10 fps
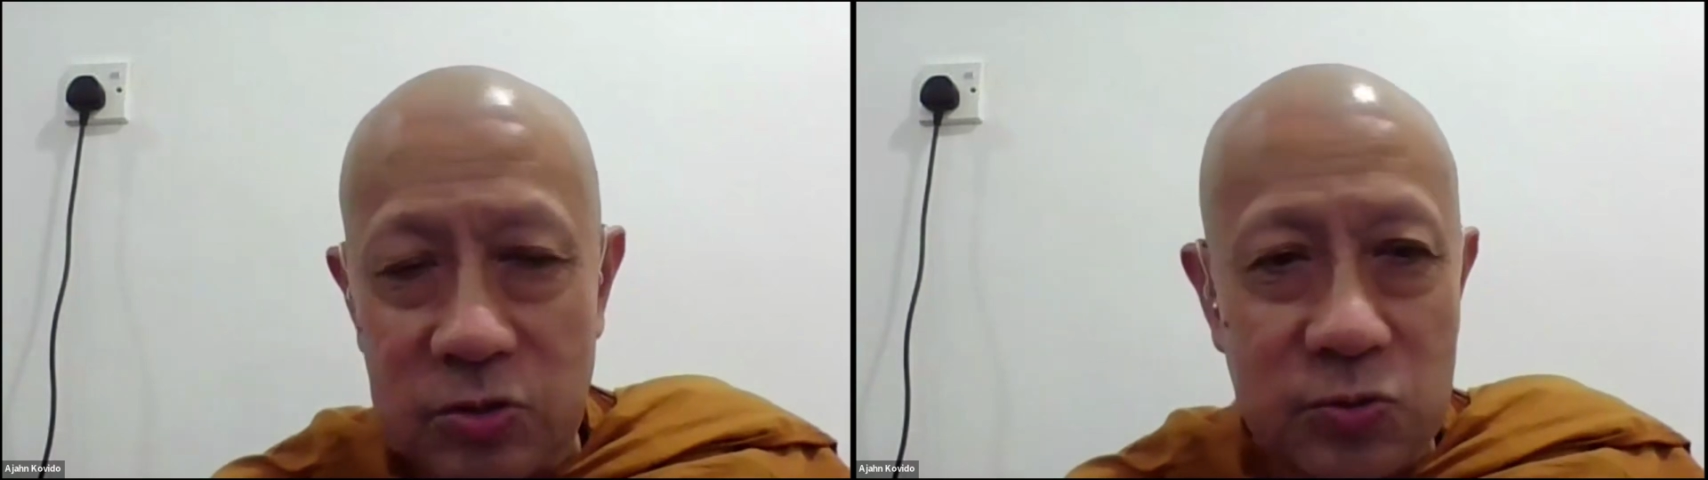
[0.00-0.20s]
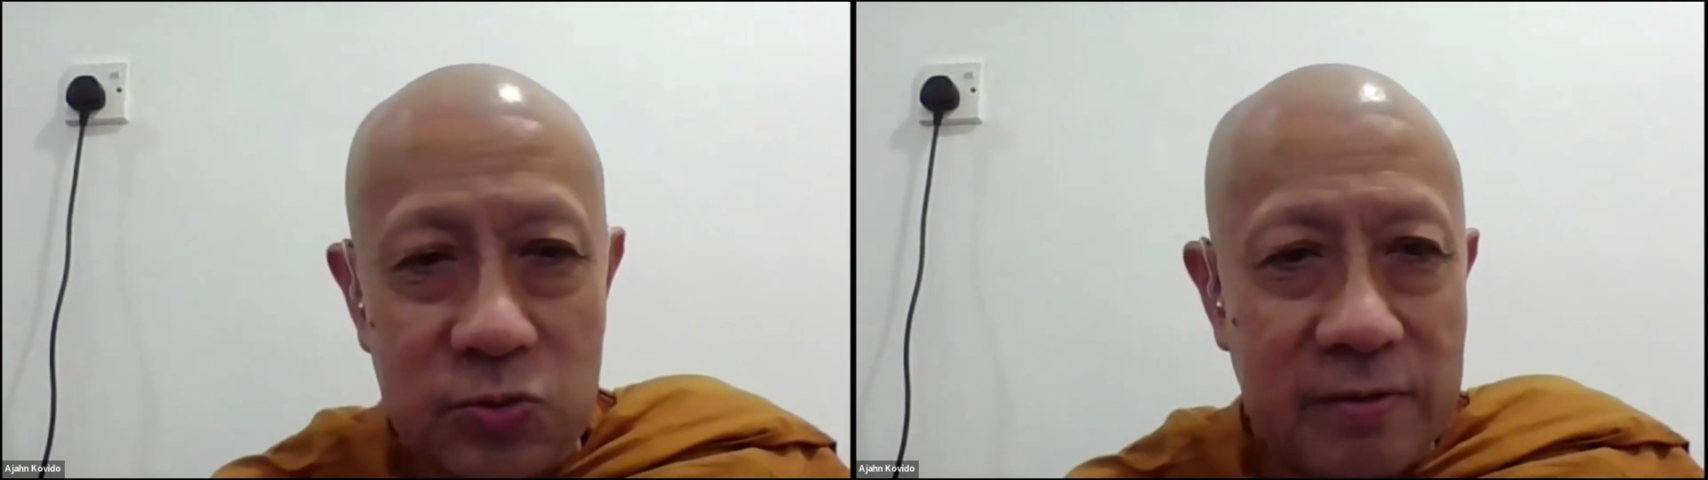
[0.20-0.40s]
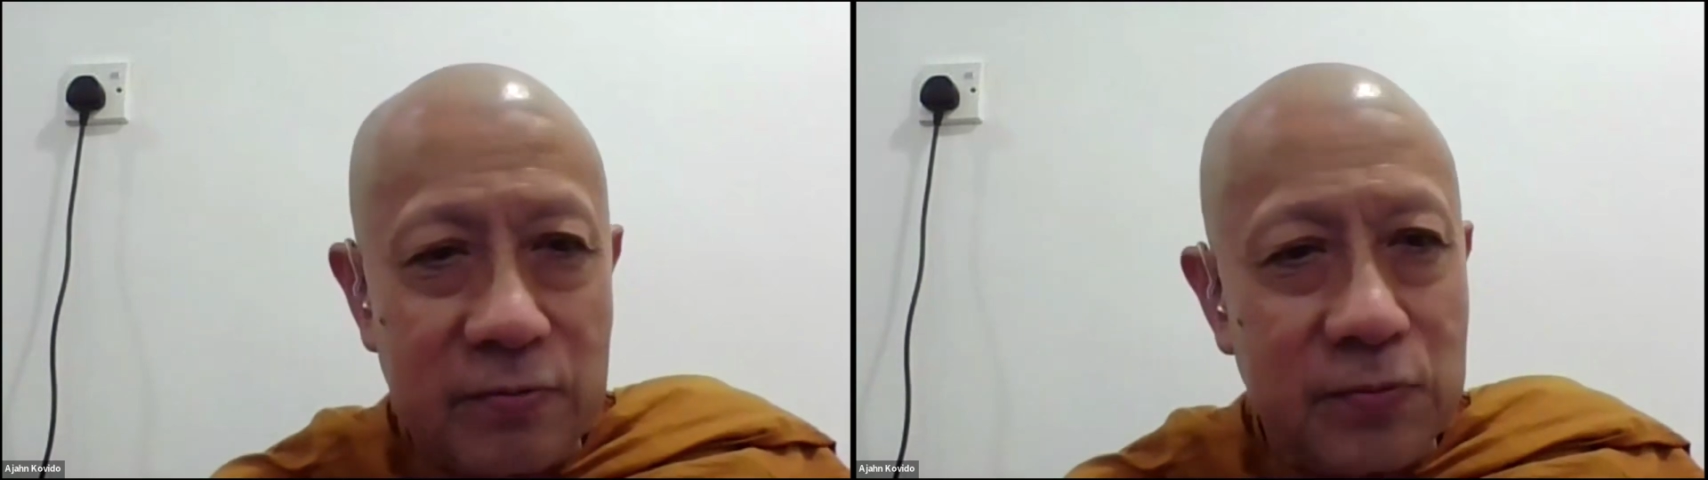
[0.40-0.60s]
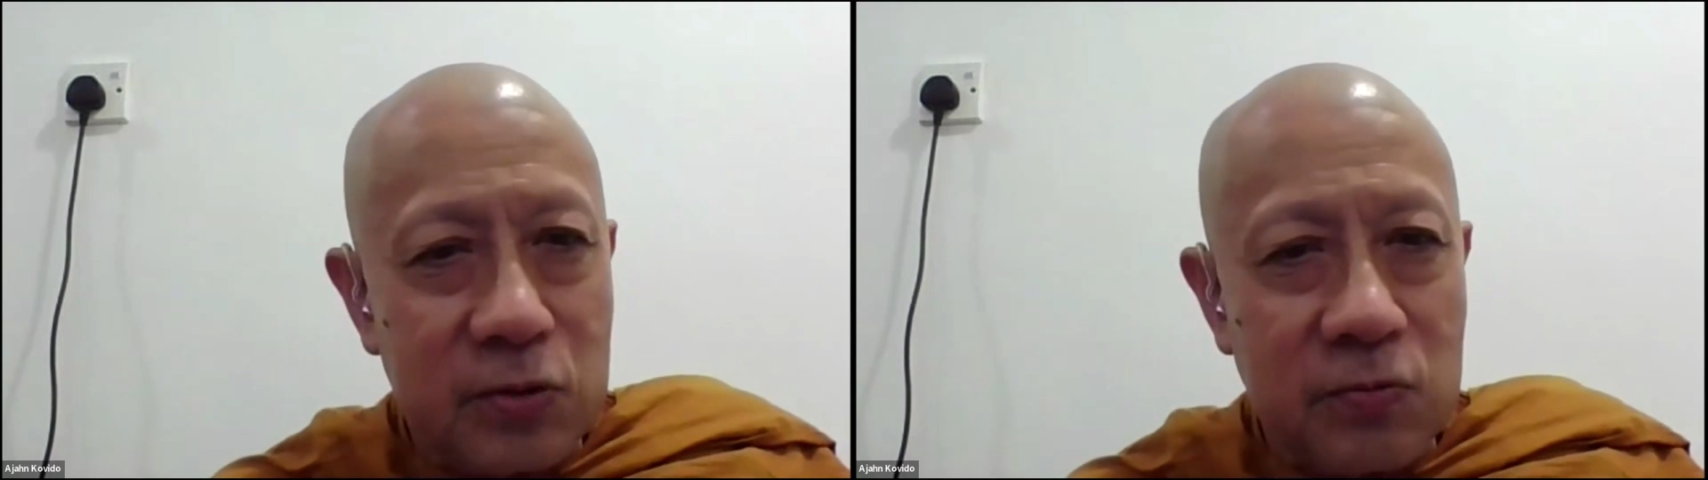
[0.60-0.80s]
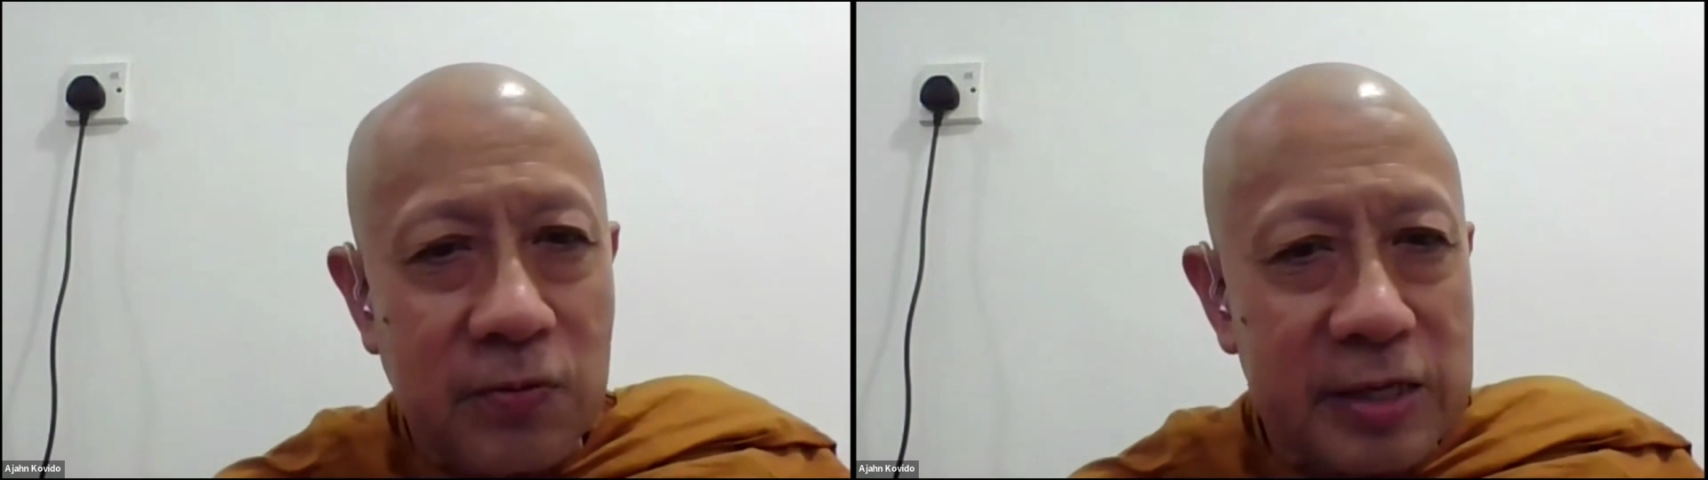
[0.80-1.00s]
to that
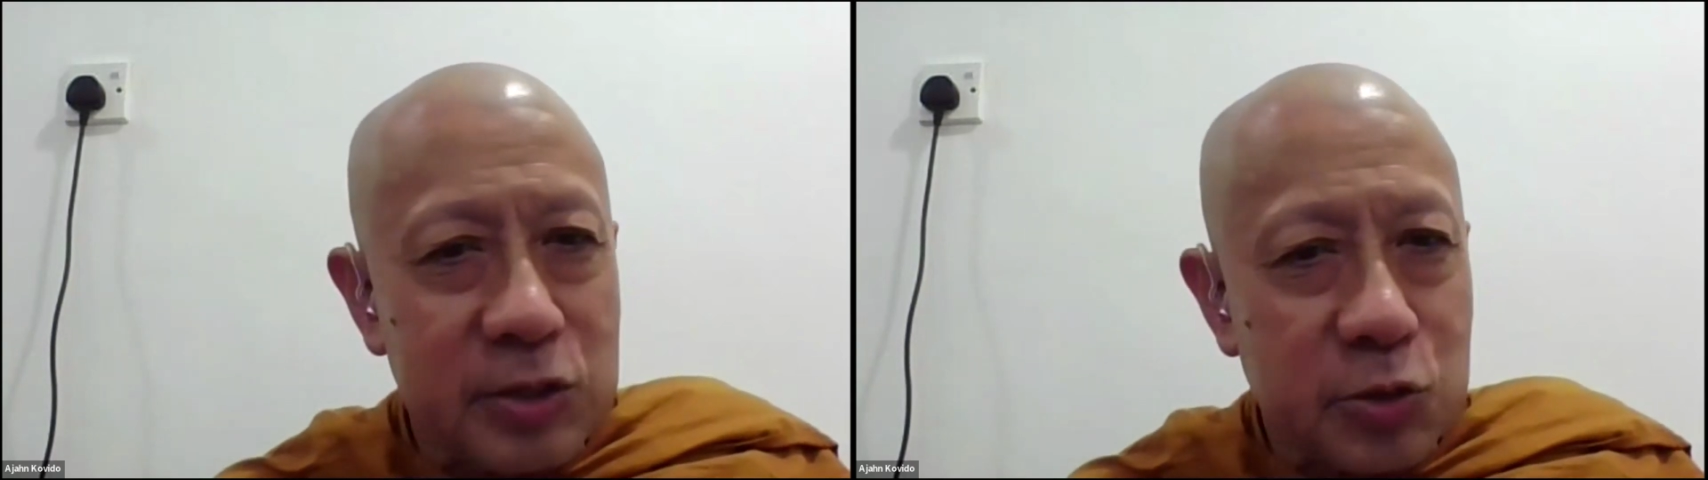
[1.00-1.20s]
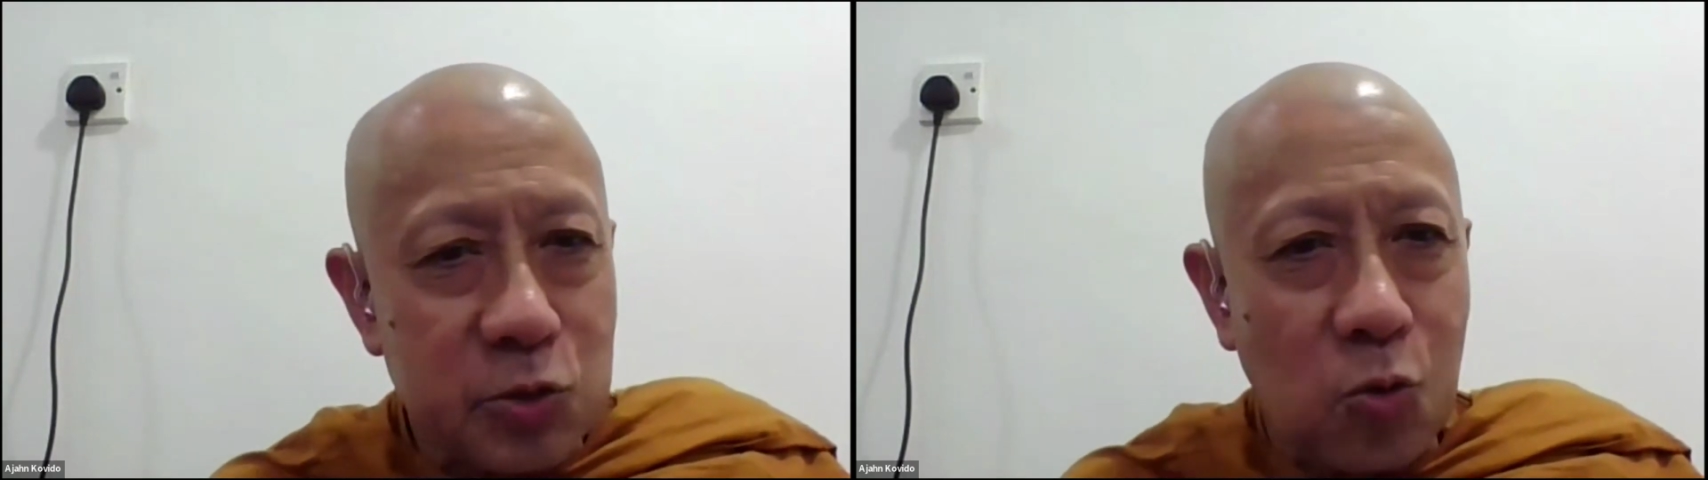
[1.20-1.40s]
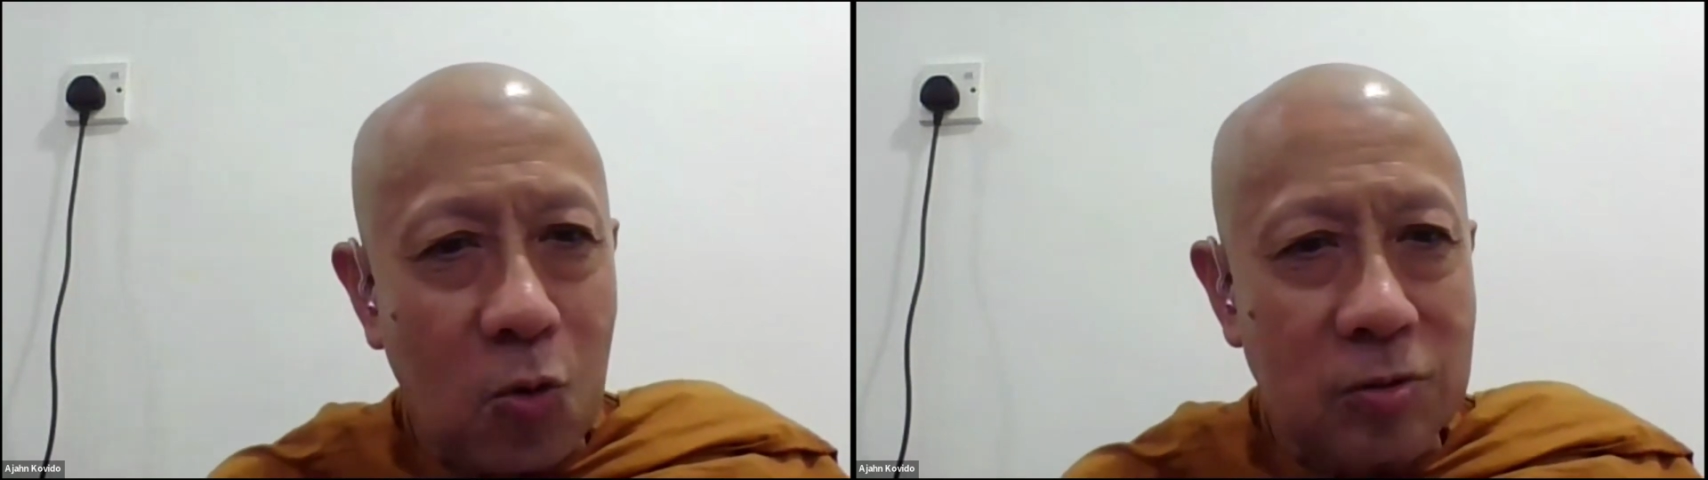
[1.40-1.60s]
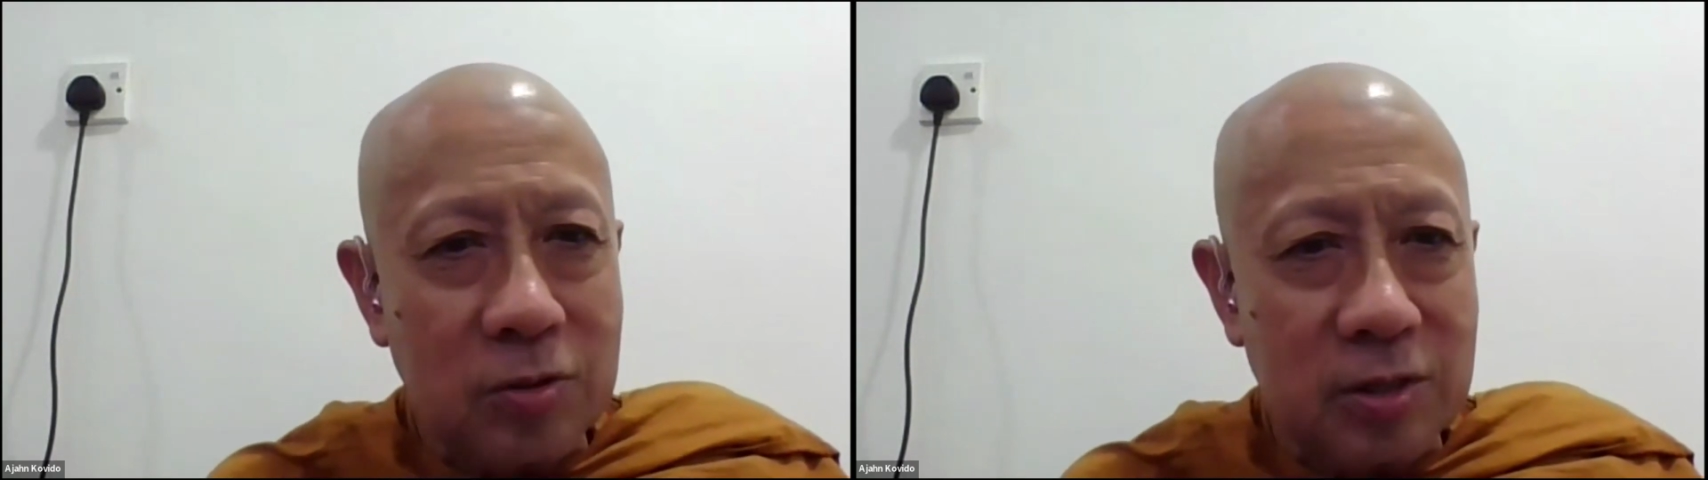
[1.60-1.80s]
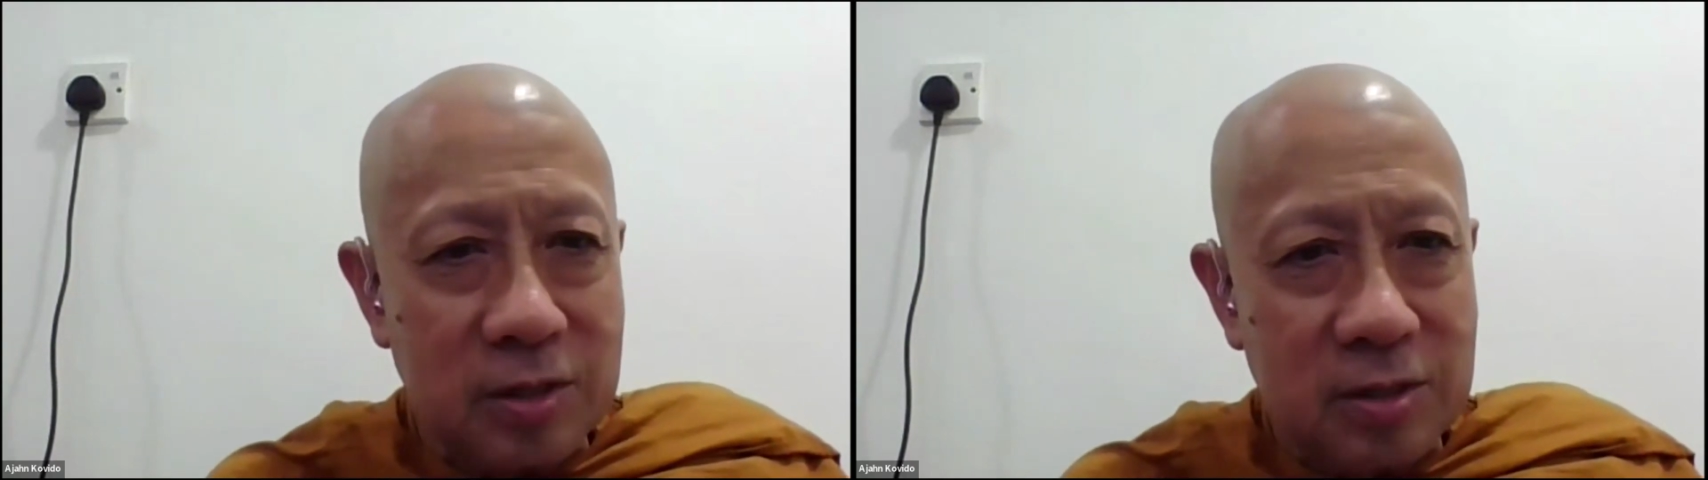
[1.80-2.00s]
view very
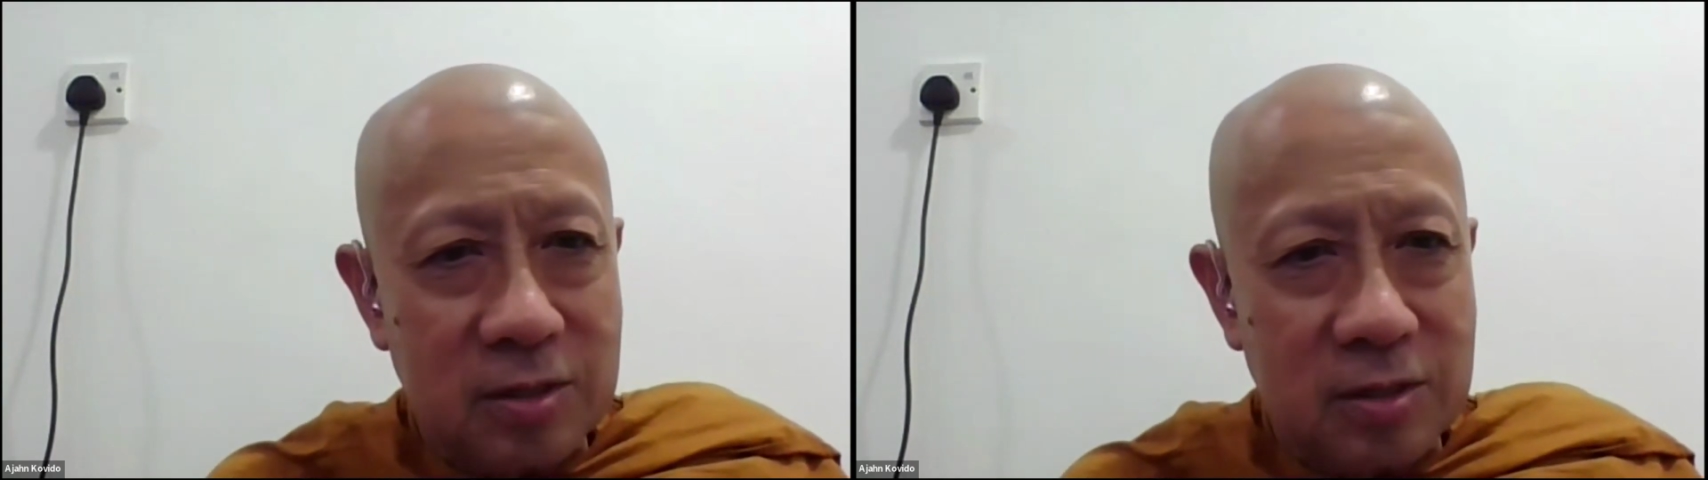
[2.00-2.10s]
strongly,